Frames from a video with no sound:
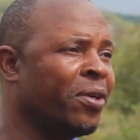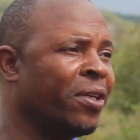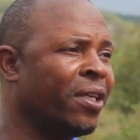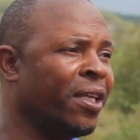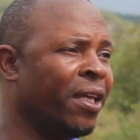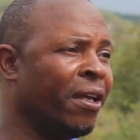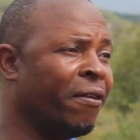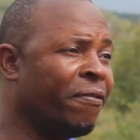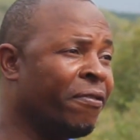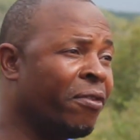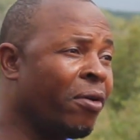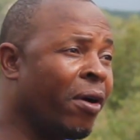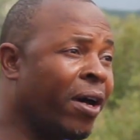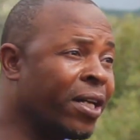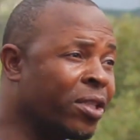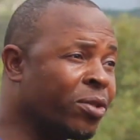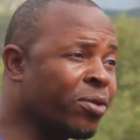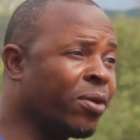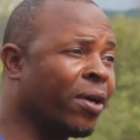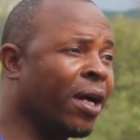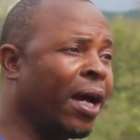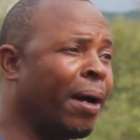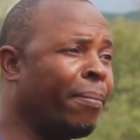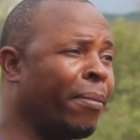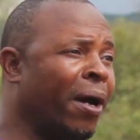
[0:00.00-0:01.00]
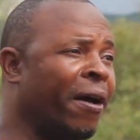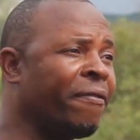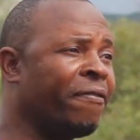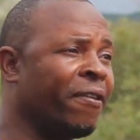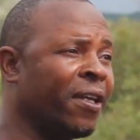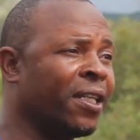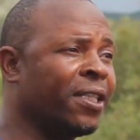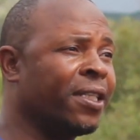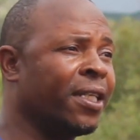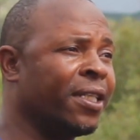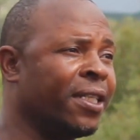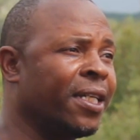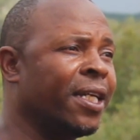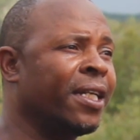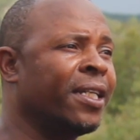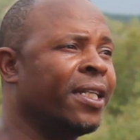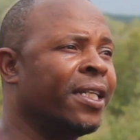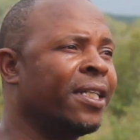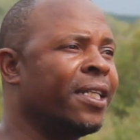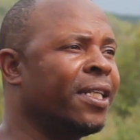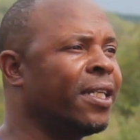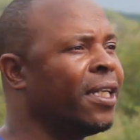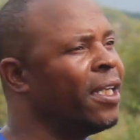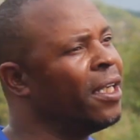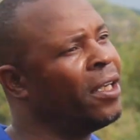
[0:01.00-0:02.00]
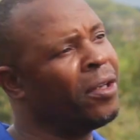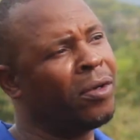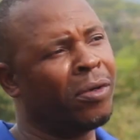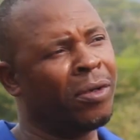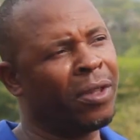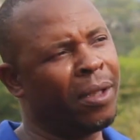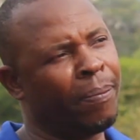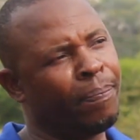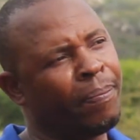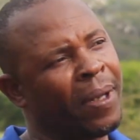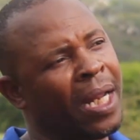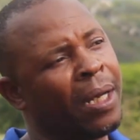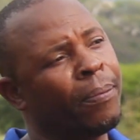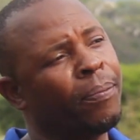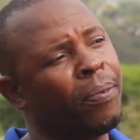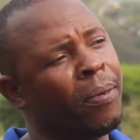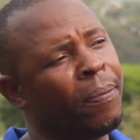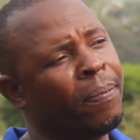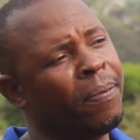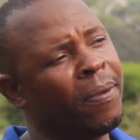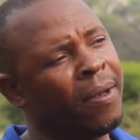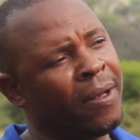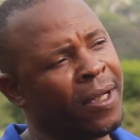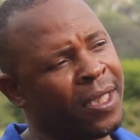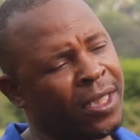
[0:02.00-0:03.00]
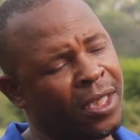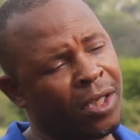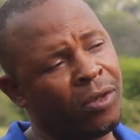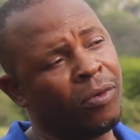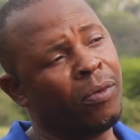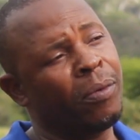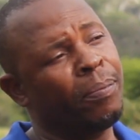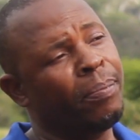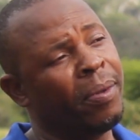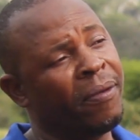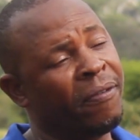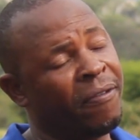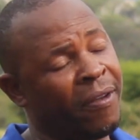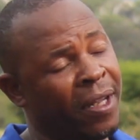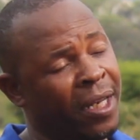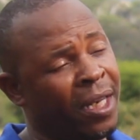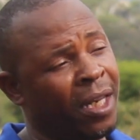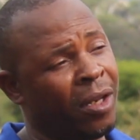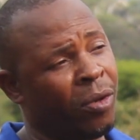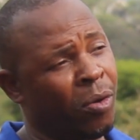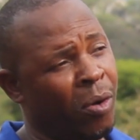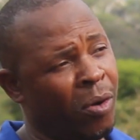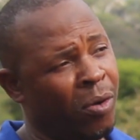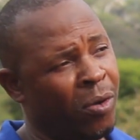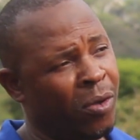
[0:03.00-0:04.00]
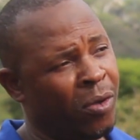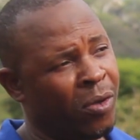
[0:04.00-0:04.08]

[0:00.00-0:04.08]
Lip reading: have your sorghum affected, and the plant population will be very low.